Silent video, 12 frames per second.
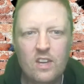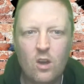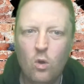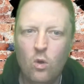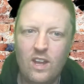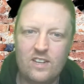
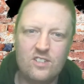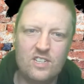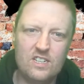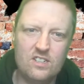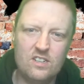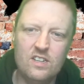or last
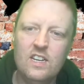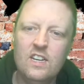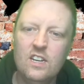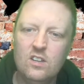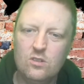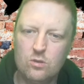season.
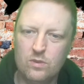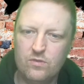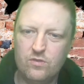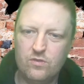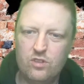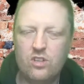So we've
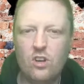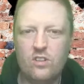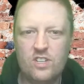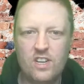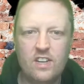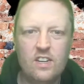just got
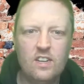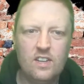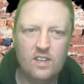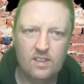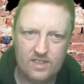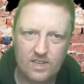to
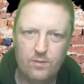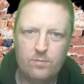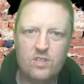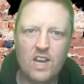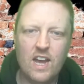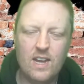give him
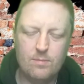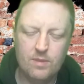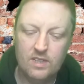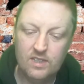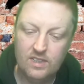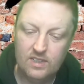time.
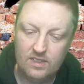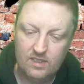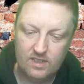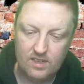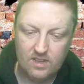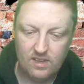
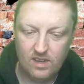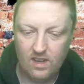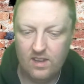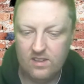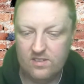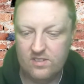
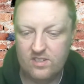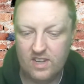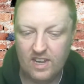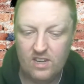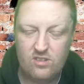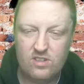And
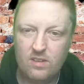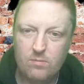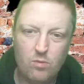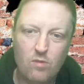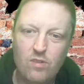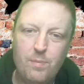
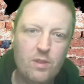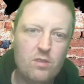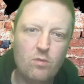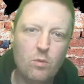we're reaping the